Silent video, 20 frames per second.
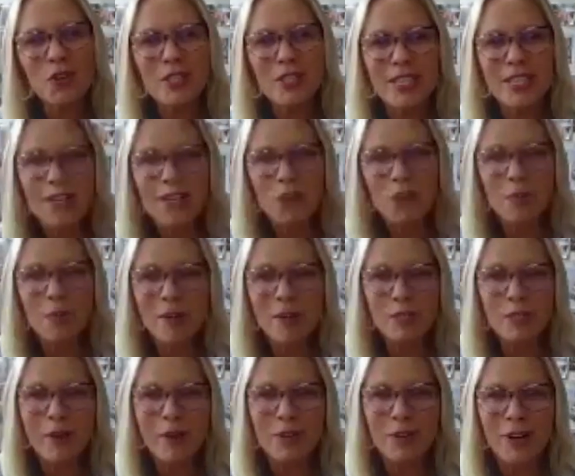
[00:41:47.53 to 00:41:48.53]
See, you're
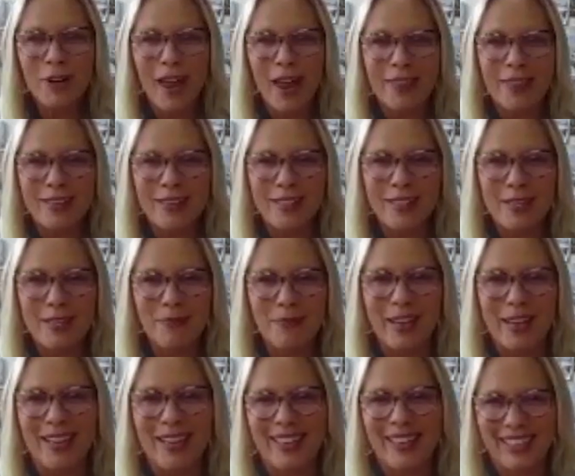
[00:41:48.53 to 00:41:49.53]
much better at this than
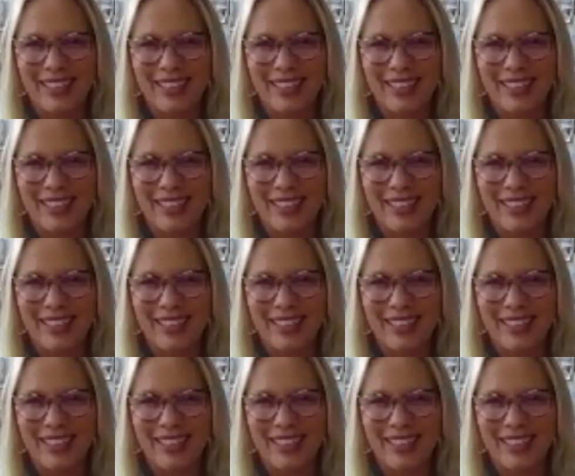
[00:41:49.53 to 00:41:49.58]
me.